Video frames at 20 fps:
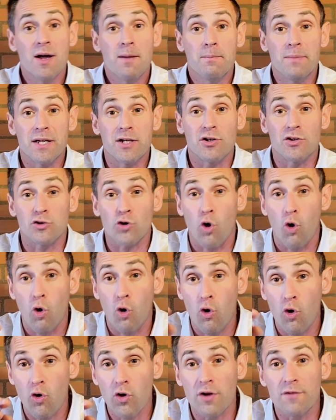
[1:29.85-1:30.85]
because
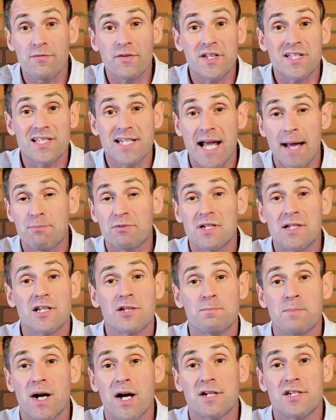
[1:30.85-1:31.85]
all of the steps in this
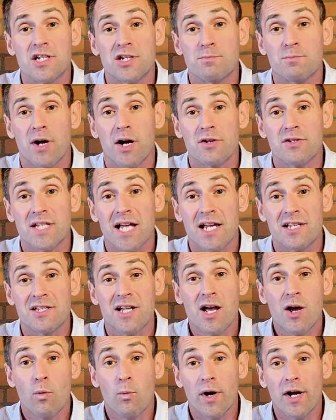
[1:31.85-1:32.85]
purchase process
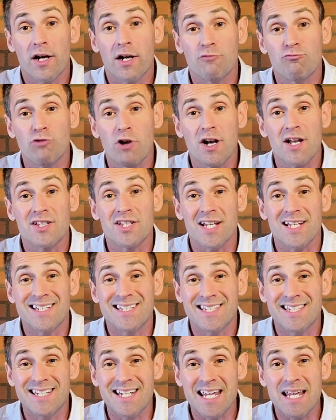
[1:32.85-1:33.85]
we're going to run as a
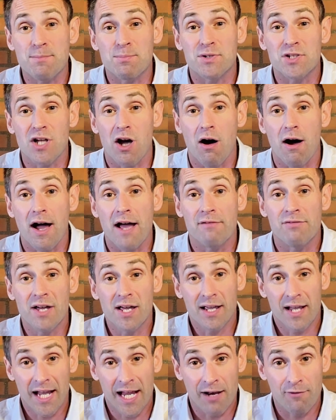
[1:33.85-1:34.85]
deep dive
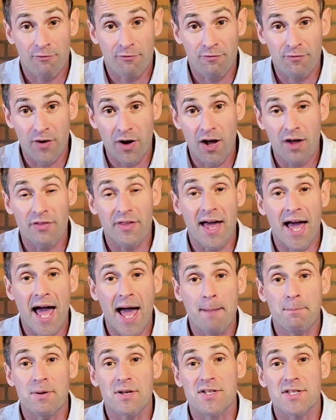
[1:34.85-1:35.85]
in further
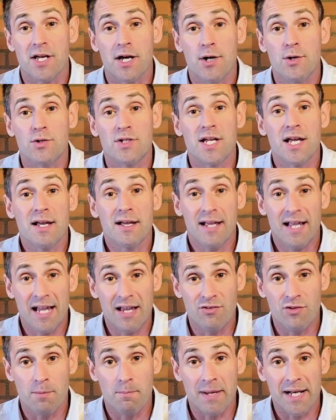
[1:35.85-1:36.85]
episodes
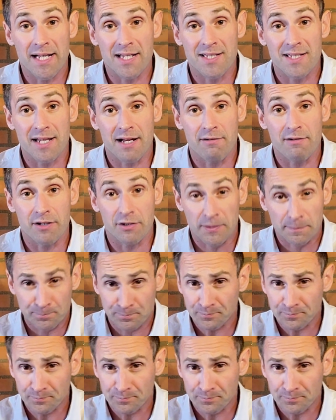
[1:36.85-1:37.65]
in the mini series.